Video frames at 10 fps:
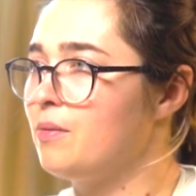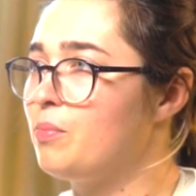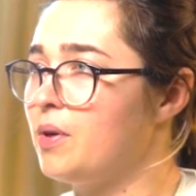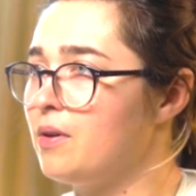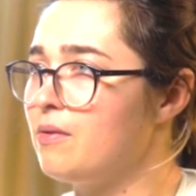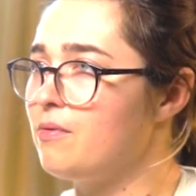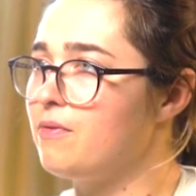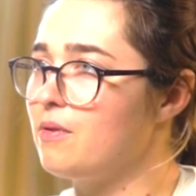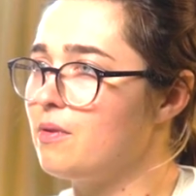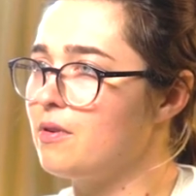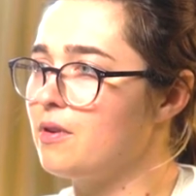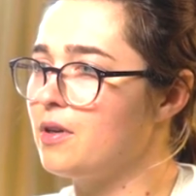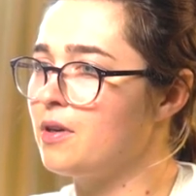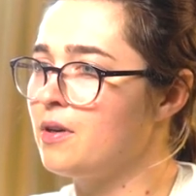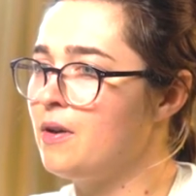built
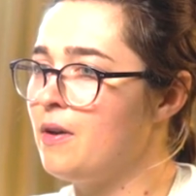for